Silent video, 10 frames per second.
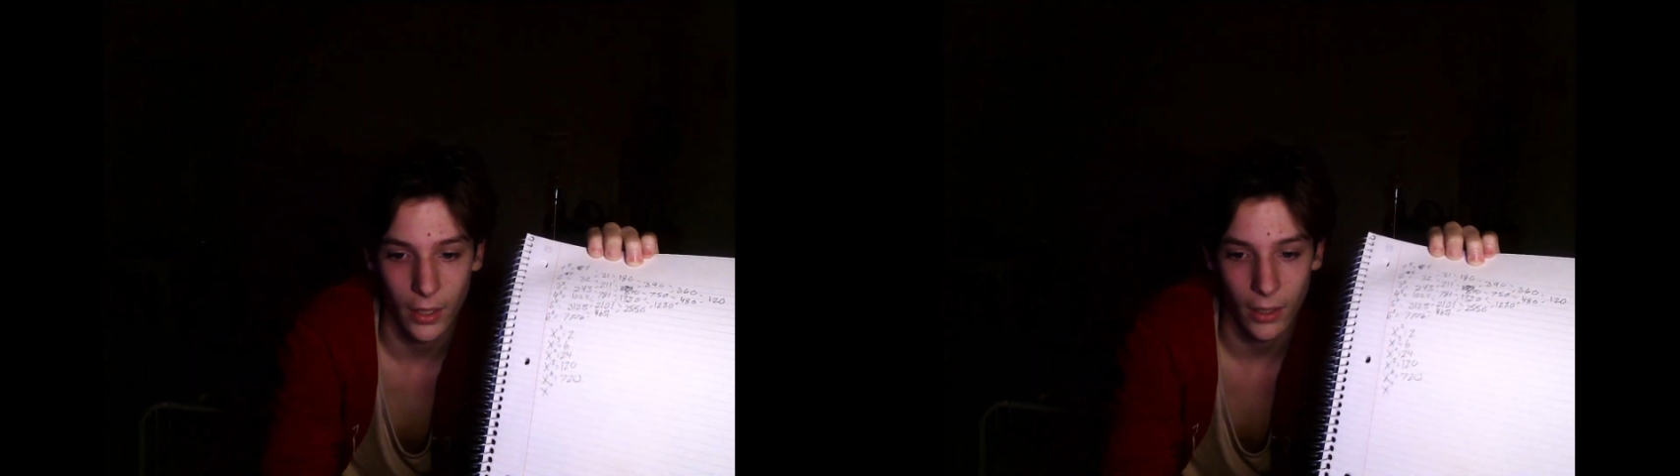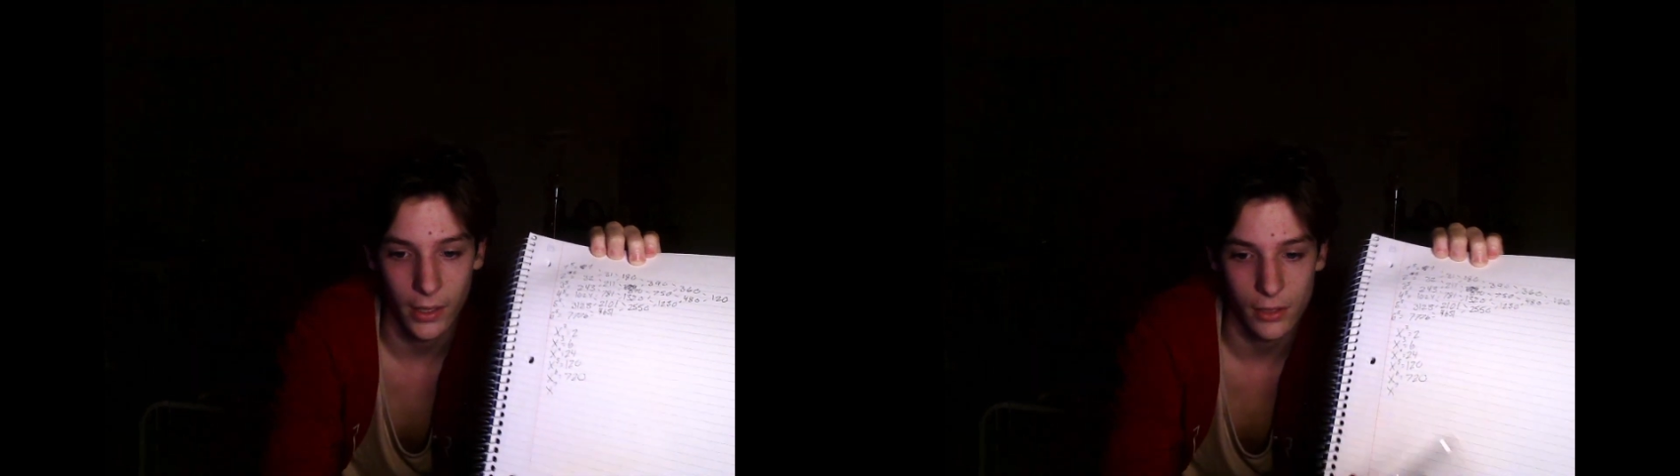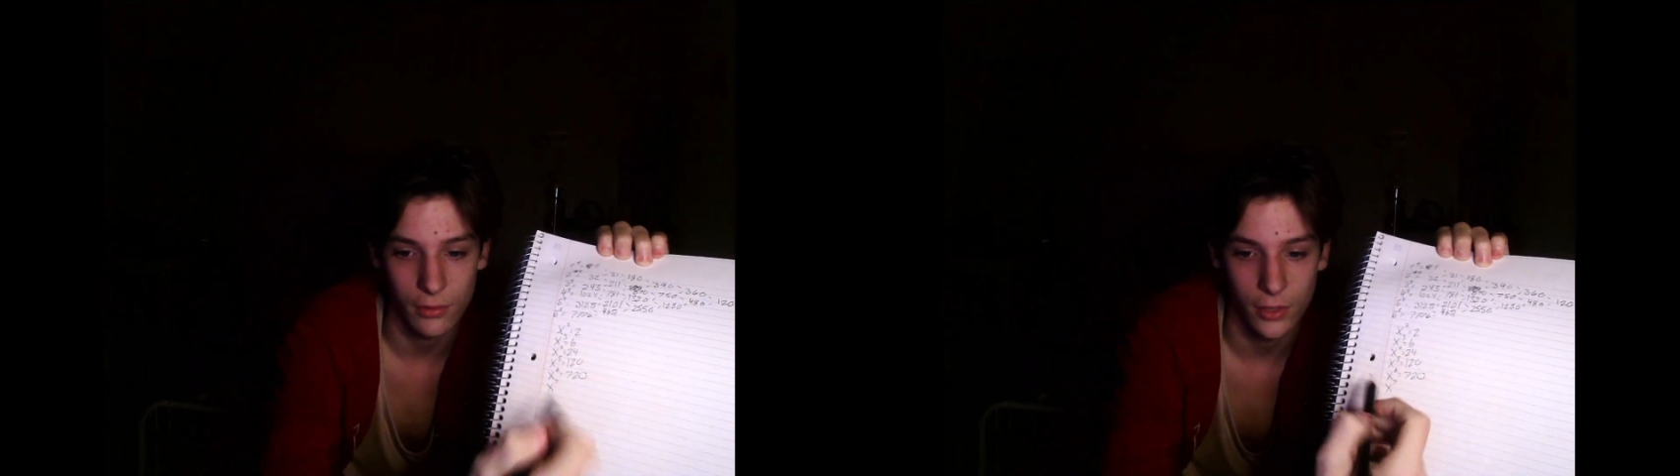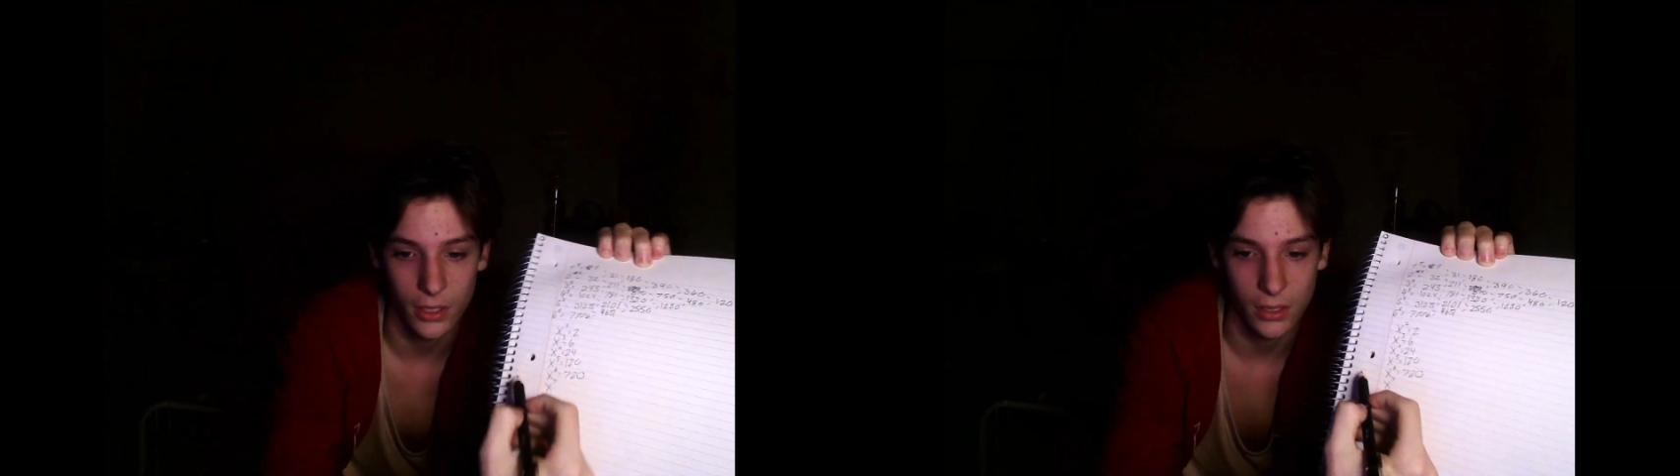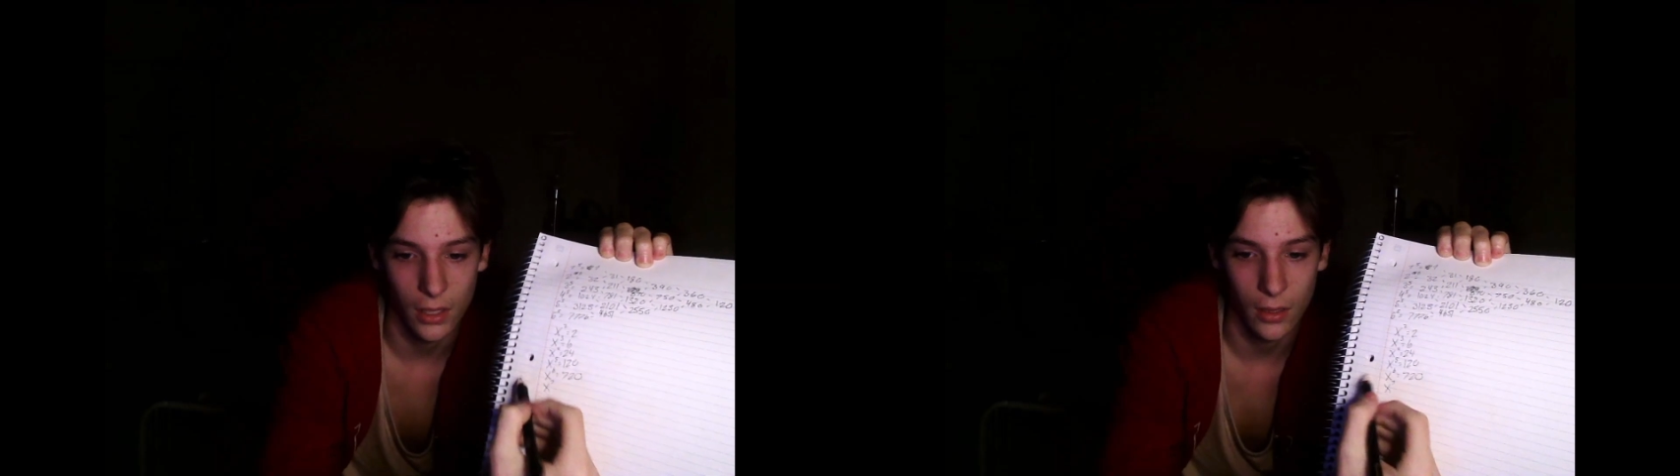now I'd have to
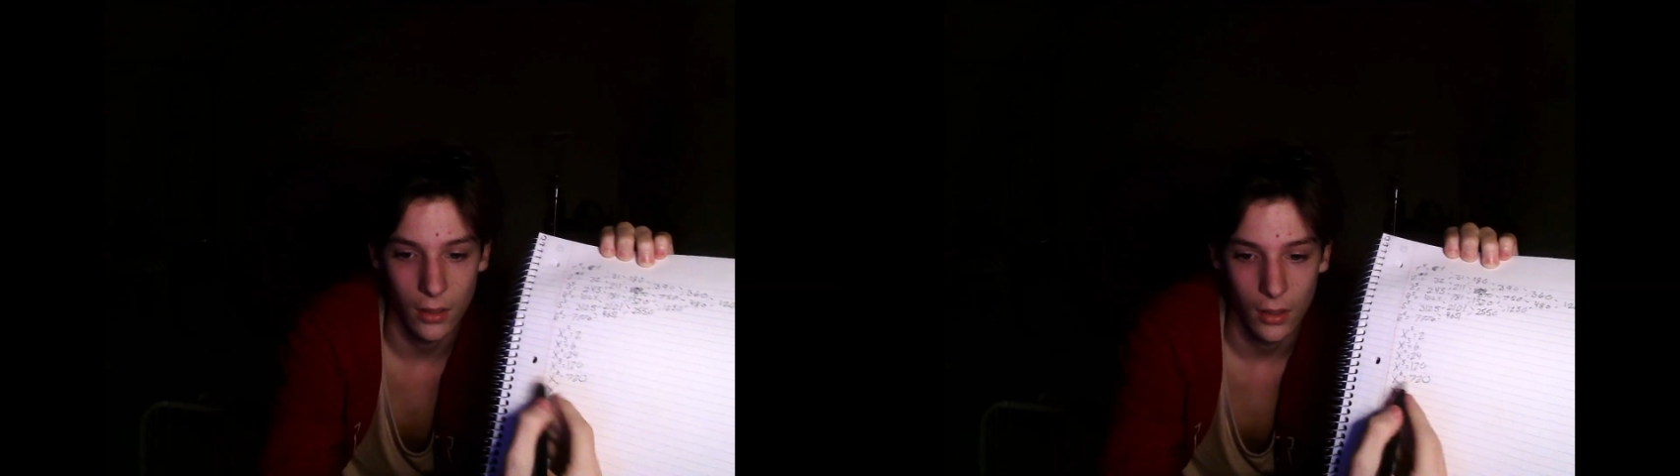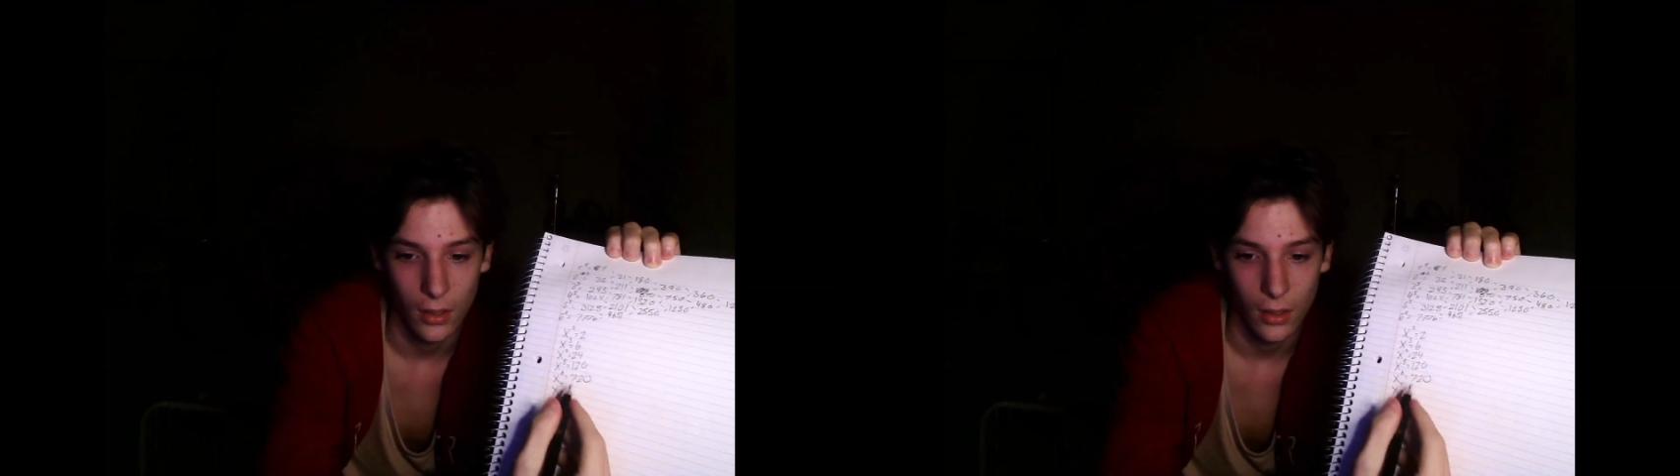adjust again.